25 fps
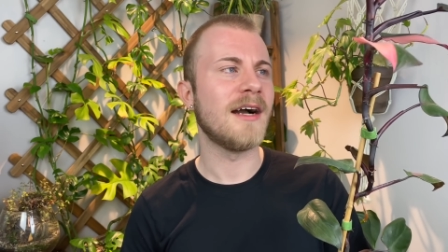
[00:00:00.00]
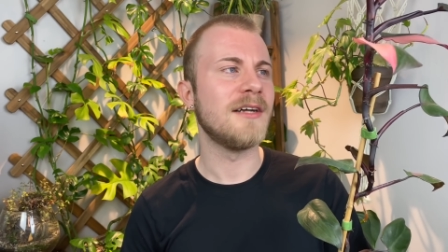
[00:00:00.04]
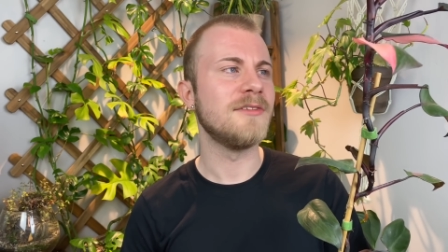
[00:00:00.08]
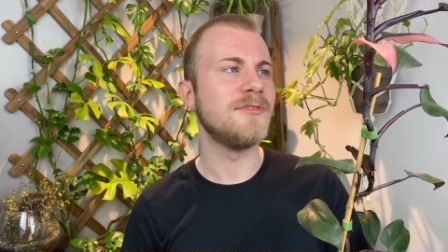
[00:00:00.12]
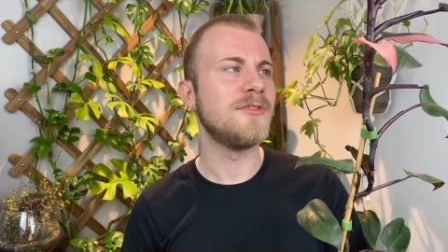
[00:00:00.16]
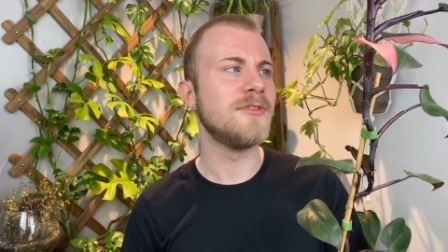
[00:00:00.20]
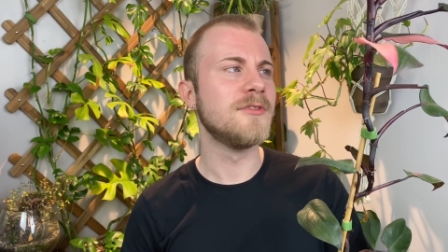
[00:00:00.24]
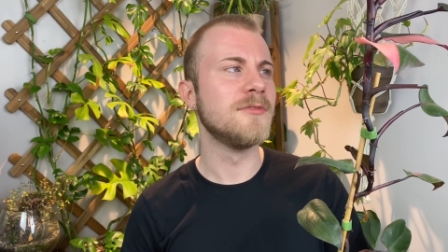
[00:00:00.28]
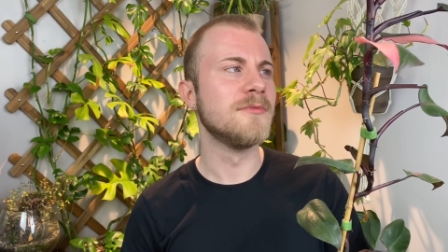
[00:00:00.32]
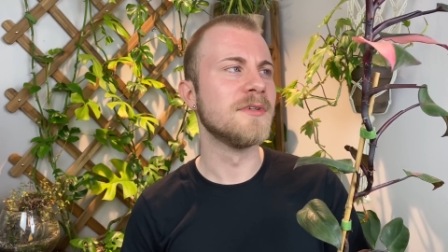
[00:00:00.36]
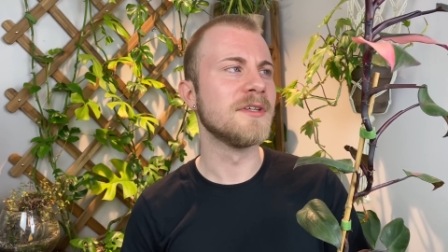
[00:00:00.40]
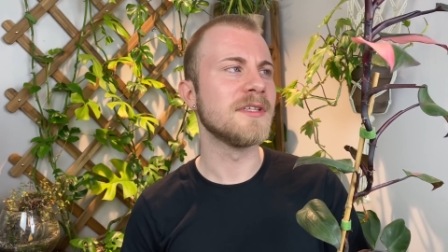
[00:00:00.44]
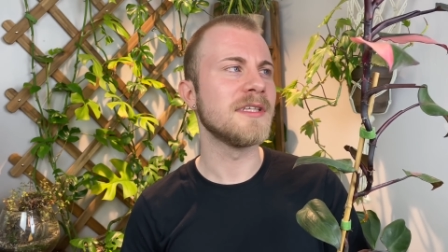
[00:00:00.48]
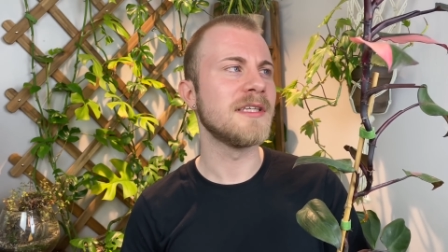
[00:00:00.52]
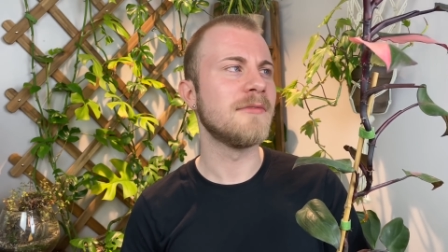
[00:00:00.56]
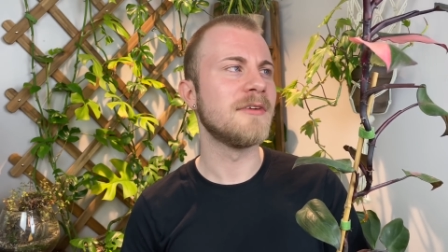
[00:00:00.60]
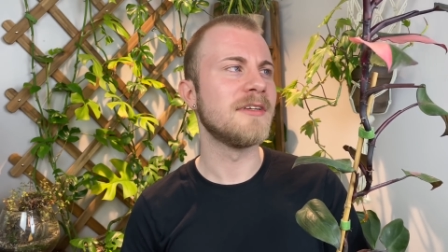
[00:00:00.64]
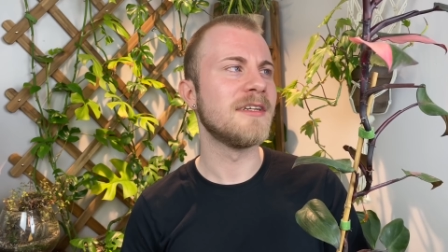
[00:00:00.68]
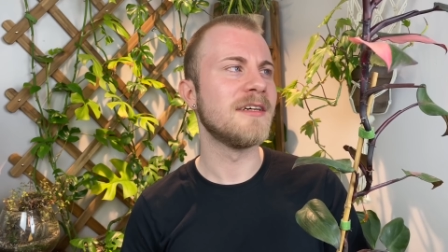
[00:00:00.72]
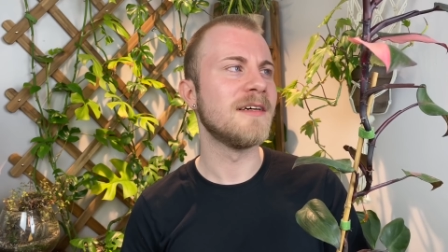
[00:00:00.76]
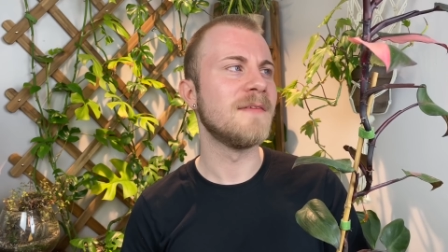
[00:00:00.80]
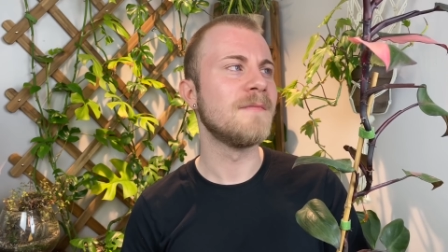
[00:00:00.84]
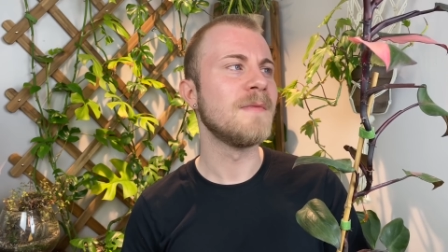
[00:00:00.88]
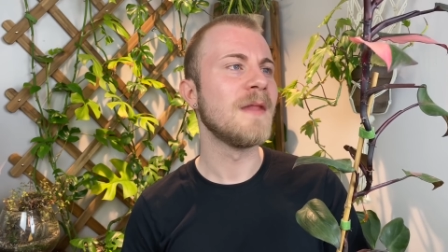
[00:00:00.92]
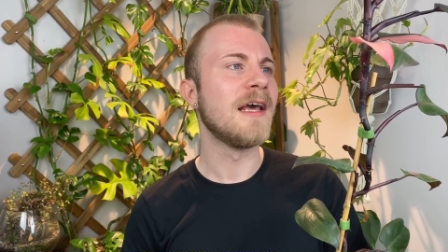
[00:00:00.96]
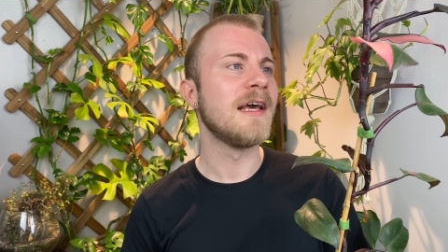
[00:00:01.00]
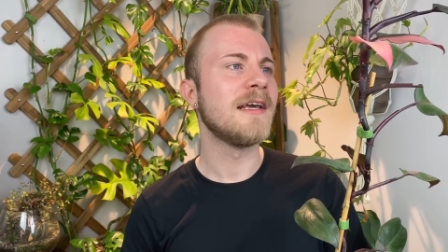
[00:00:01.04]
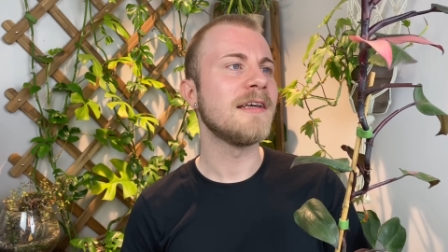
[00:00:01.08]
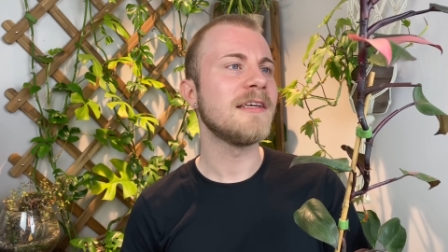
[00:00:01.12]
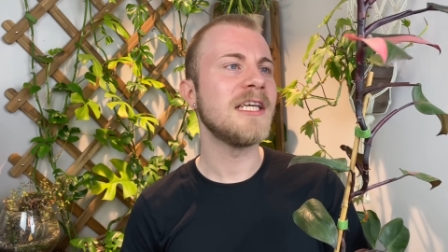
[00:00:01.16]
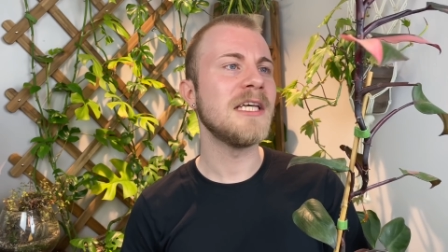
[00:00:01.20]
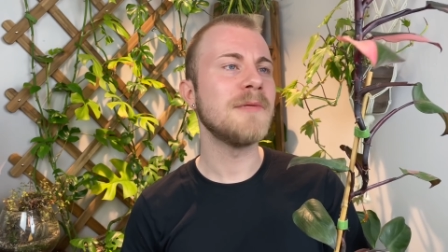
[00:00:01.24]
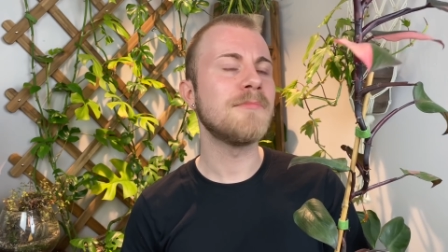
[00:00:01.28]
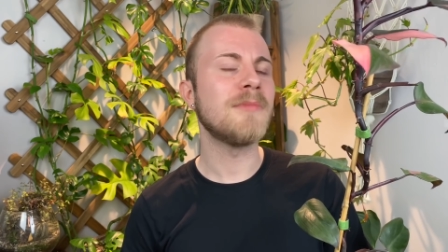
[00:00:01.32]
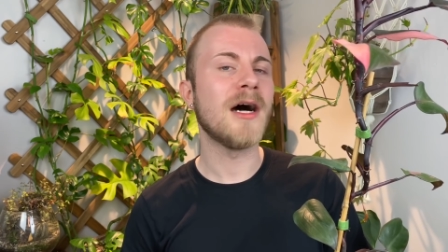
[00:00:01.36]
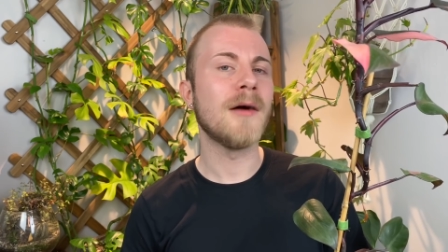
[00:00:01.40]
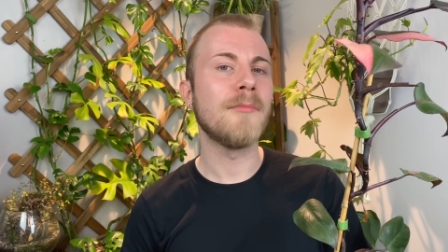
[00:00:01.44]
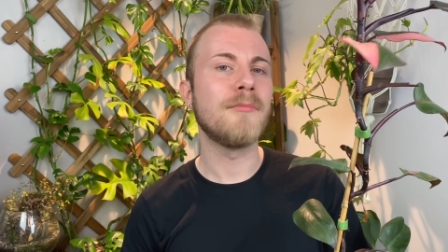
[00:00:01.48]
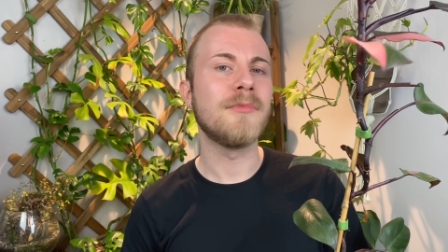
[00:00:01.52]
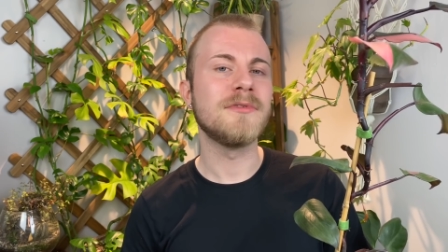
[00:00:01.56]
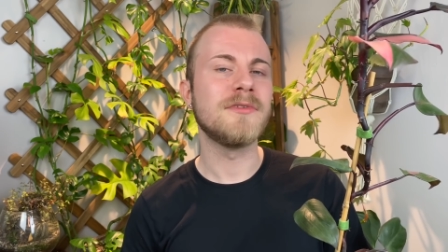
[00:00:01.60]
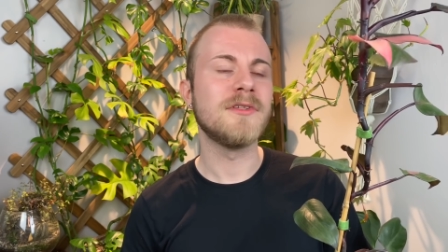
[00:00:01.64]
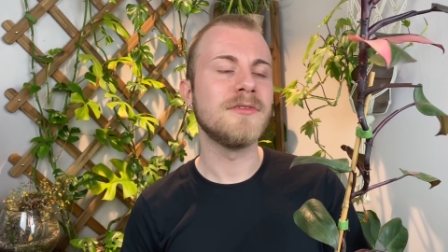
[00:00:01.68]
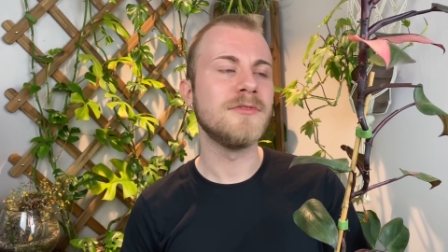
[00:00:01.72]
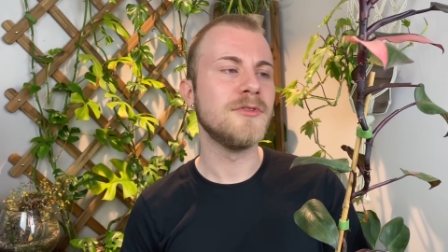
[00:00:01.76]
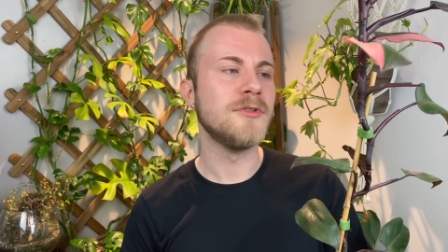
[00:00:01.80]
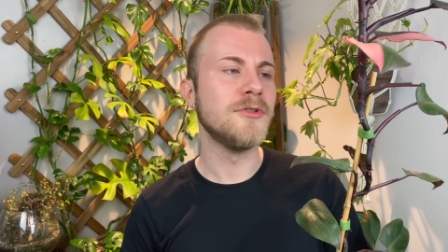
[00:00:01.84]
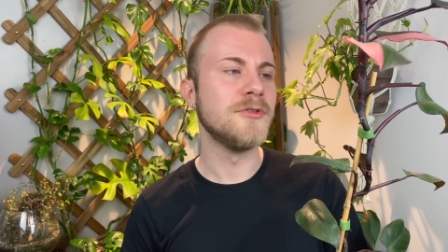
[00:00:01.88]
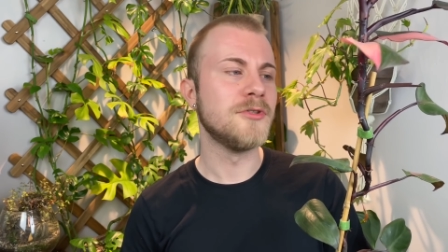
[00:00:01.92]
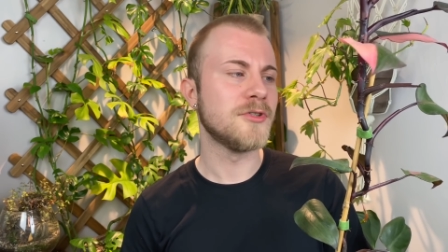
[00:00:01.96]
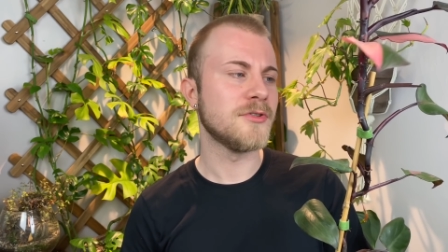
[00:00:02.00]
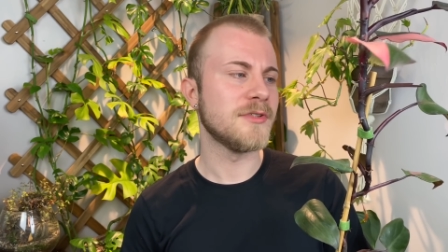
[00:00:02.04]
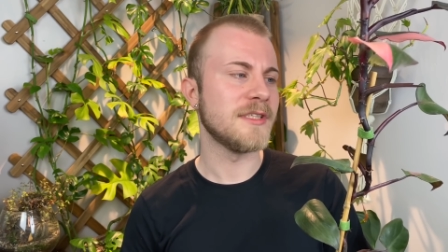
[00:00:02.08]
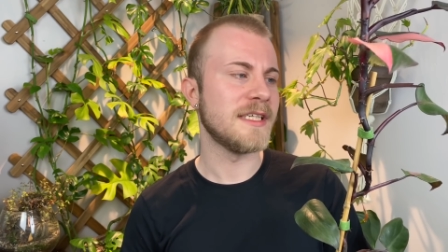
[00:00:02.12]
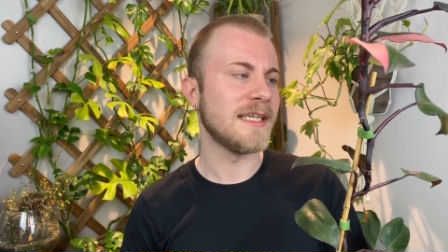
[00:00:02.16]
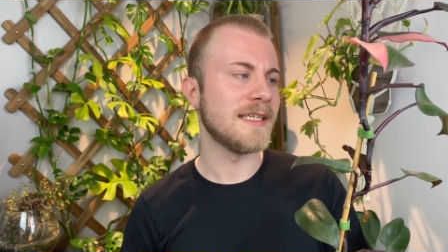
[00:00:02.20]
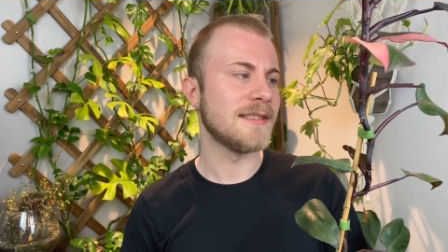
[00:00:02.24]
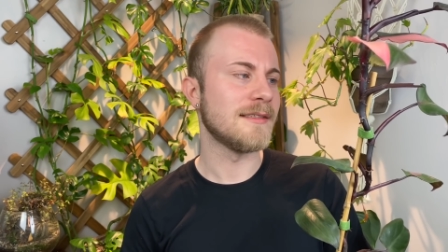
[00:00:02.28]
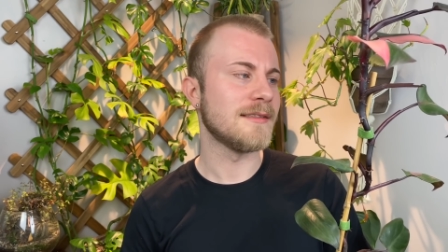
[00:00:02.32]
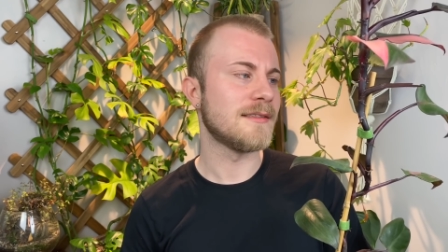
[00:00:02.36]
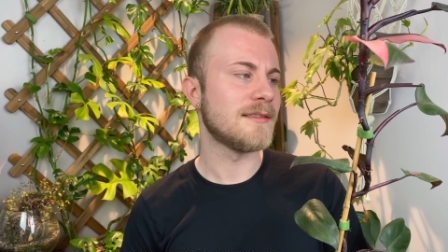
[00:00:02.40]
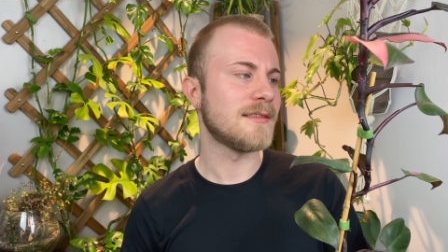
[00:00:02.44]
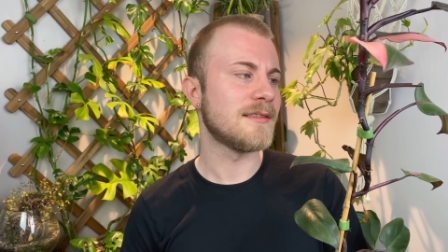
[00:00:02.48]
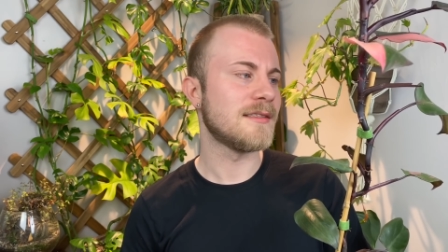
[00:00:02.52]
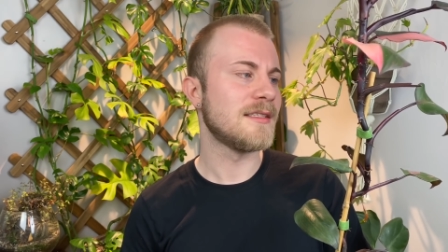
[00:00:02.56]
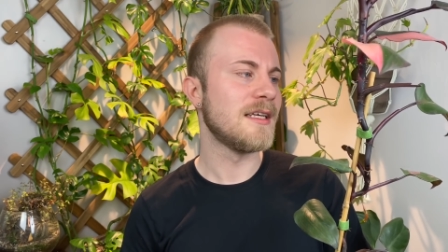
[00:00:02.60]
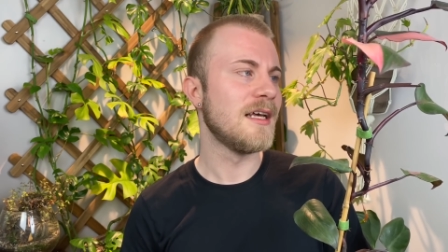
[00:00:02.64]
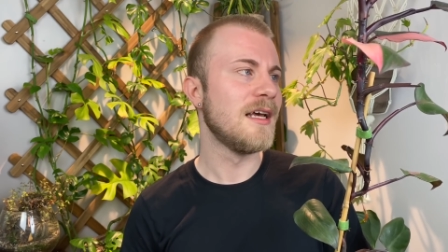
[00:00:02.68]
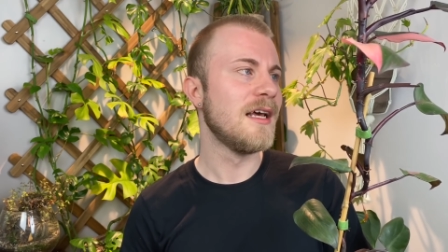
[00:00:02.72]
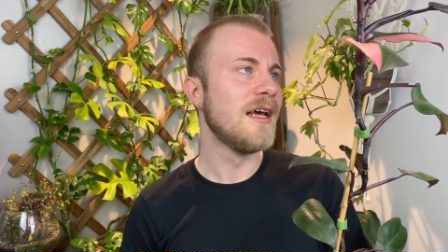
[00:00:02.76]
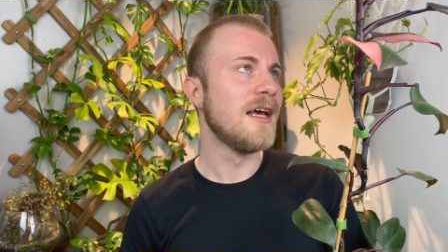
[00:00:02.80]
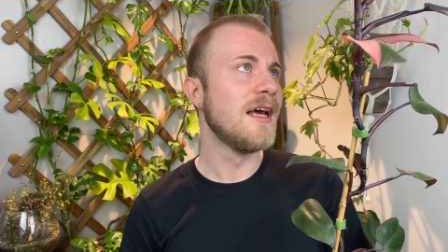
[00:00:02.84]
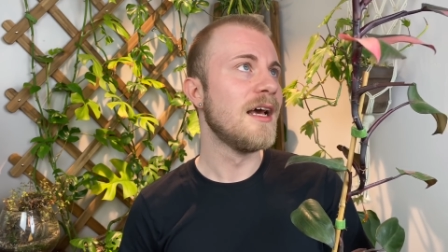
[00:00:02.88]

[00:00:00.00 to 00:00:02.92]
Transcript: I do really want to keep up with the nutrients.